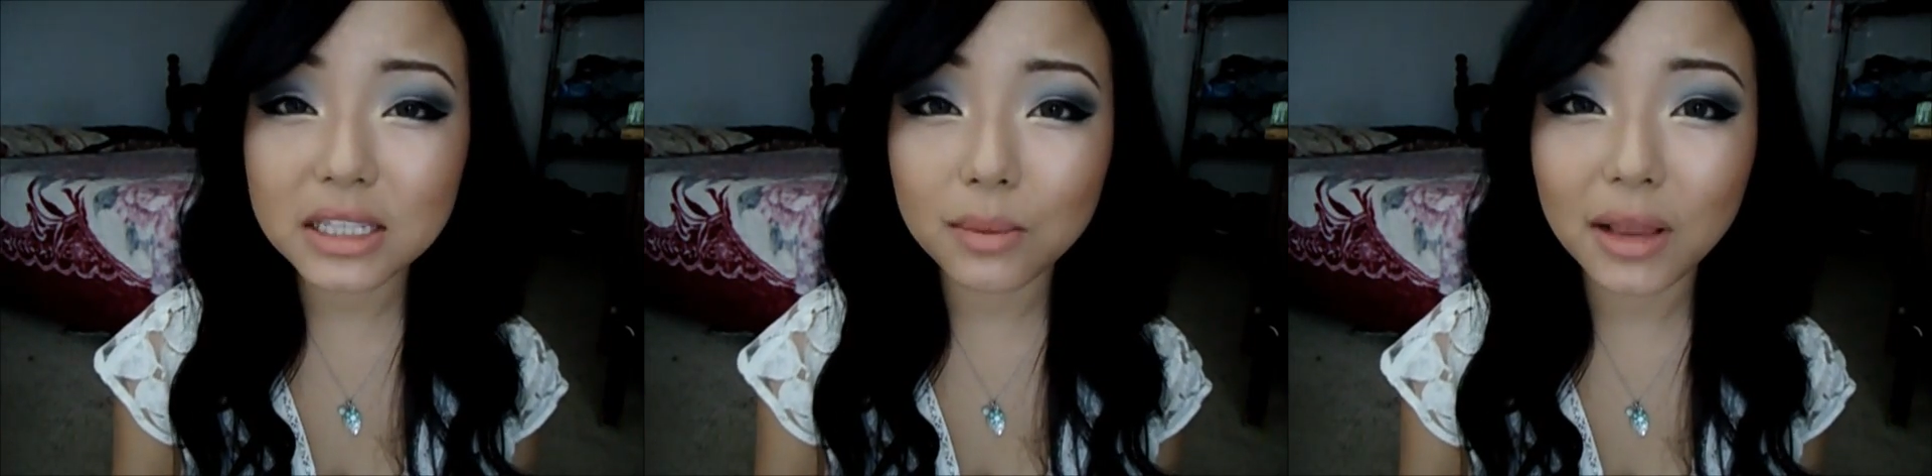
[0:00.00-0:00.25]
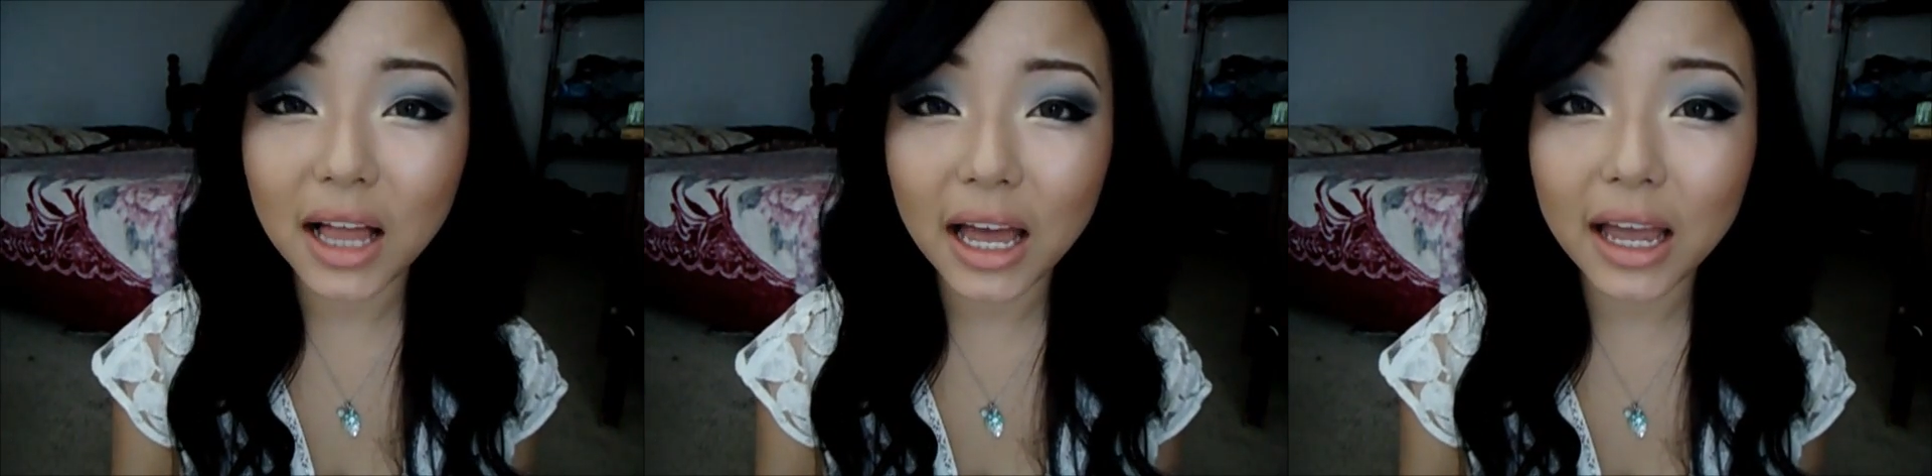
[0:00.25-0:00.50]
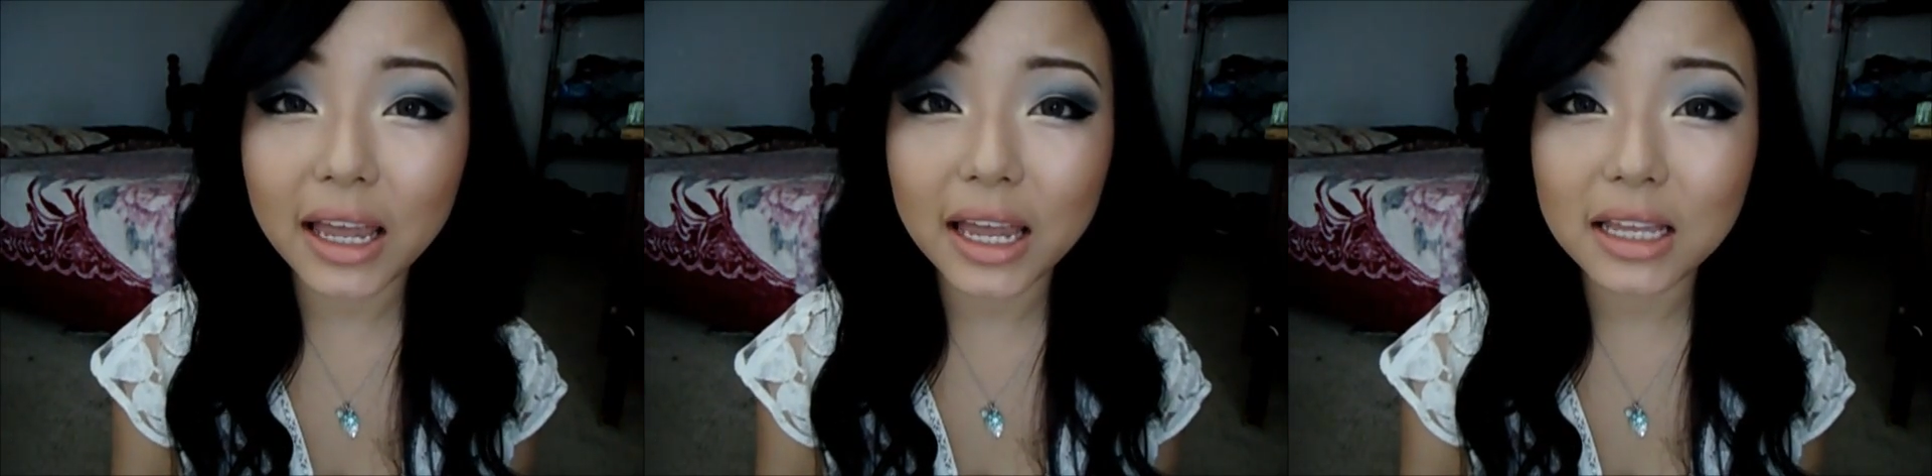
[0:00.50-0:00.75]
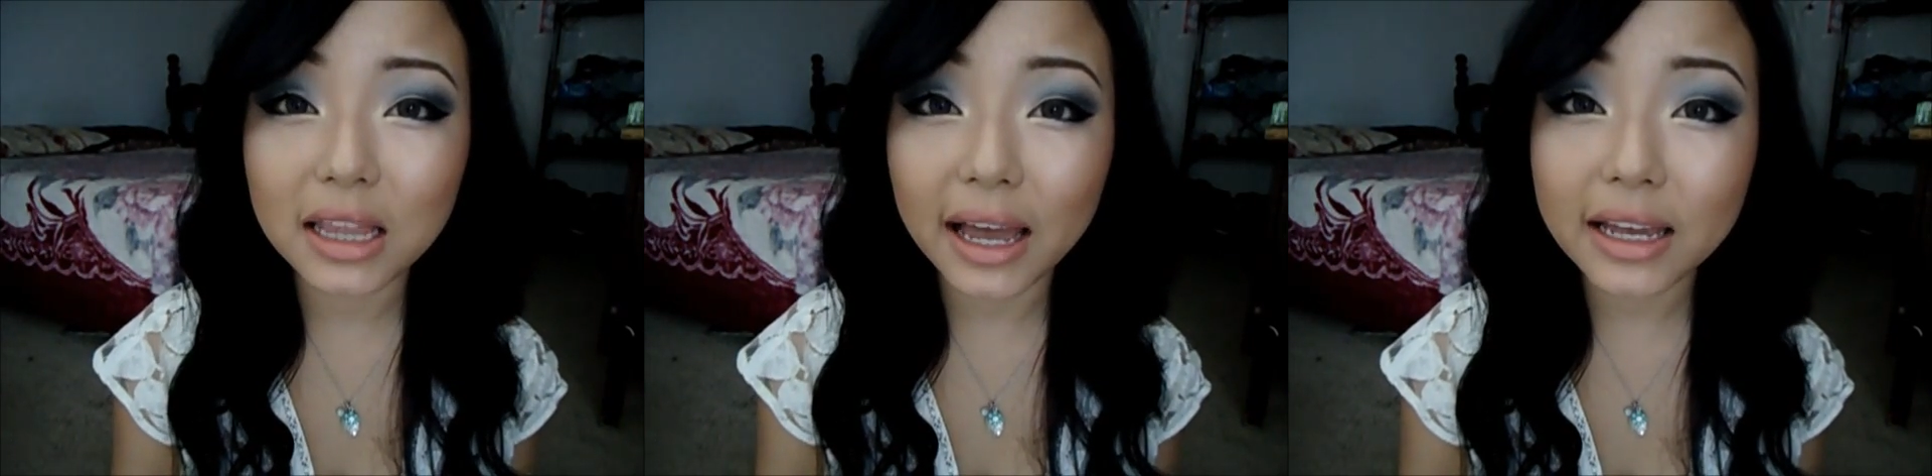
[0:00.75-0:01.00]
apply
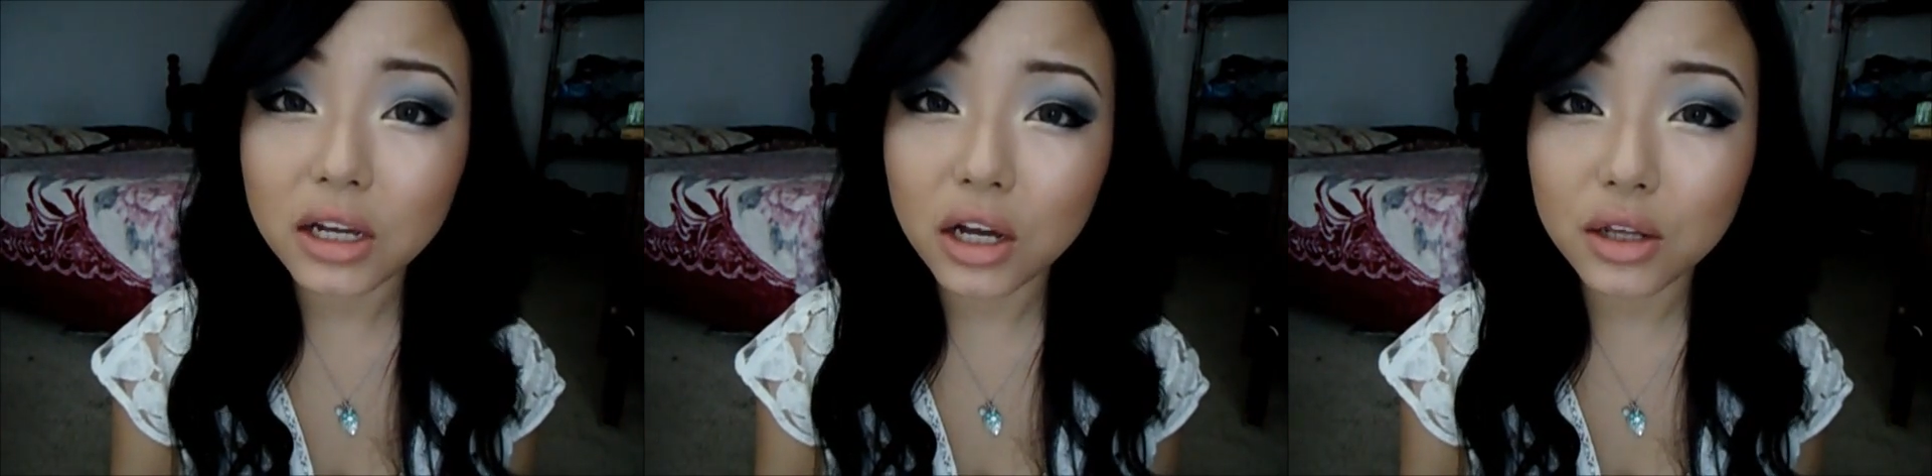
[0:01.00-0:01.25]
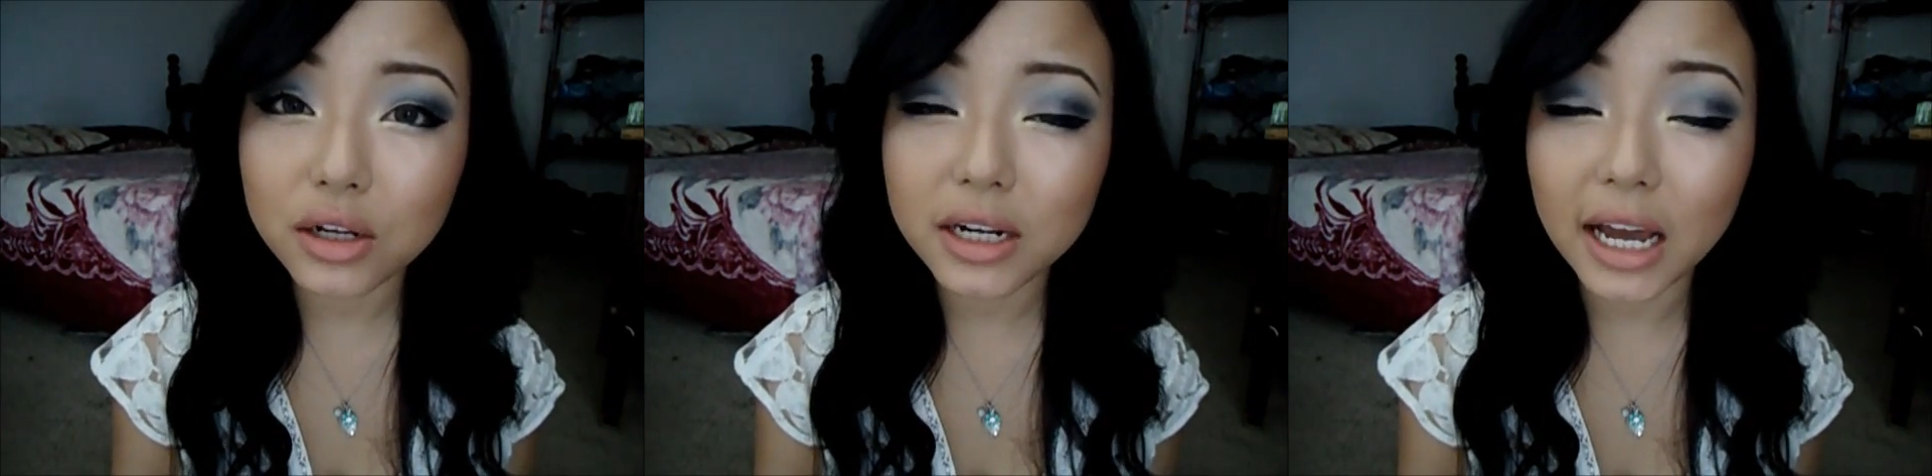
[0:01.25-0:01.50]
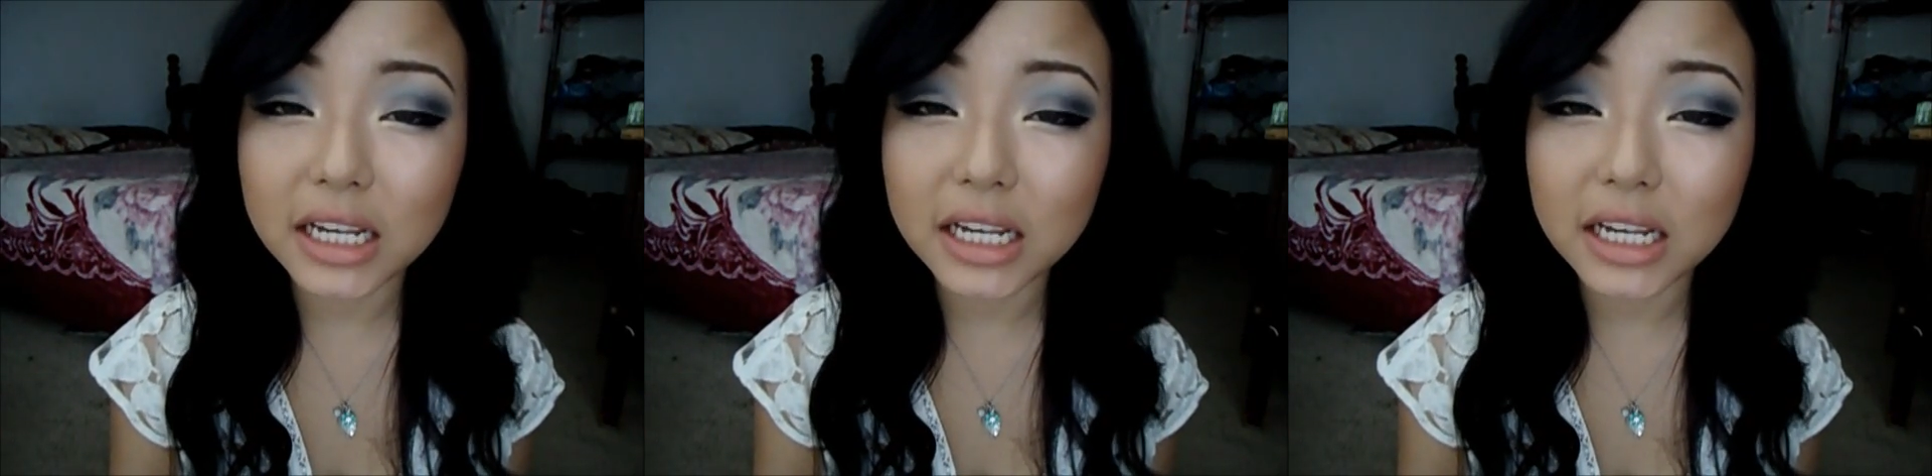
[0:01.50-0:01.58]
a light colored